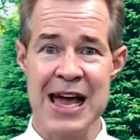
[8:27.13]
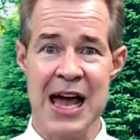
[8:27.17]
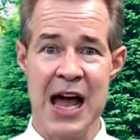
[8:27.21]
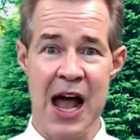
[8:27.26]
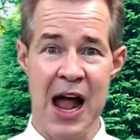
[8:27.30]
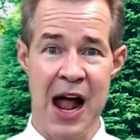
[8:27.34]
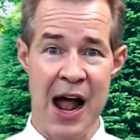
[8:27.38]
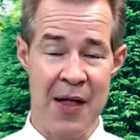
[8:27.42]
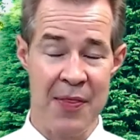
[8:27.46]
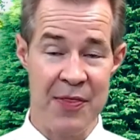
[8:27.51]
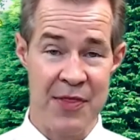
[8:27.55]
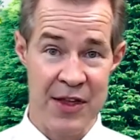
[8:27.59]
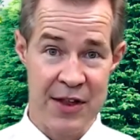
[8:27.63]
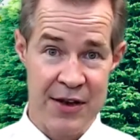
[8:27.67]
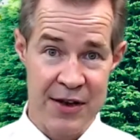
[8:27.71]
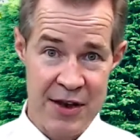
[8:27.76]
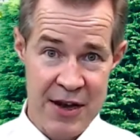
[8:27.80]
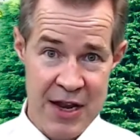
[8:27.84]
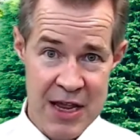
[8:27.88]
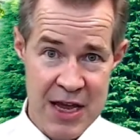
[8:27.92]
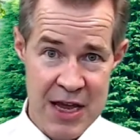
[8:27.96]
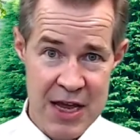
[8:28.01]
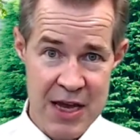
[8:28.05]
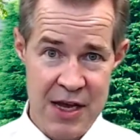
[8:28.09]
and the
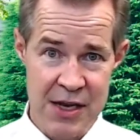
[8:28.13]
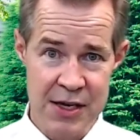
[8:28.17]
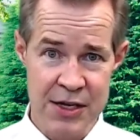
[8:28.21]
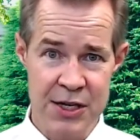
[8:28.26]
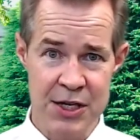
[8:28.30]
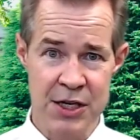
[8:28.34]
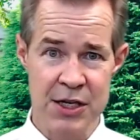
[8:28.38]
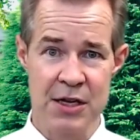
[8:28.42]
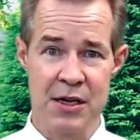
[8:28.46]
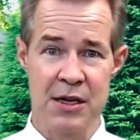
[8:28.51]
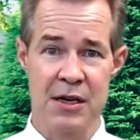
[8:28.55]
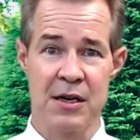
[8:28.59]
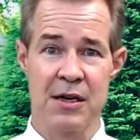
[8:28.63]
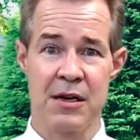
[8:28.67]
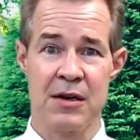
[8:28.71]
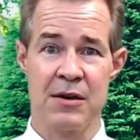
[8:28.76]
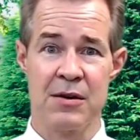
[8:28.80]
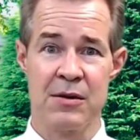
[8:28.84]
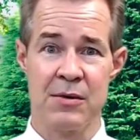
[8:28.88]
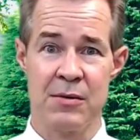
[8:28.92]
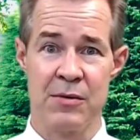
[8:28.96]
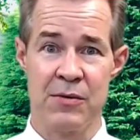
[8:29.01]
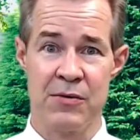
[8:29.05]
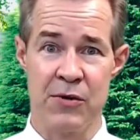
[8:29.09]
needs
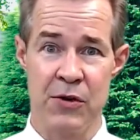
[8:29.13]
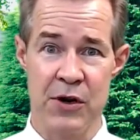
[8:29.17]
for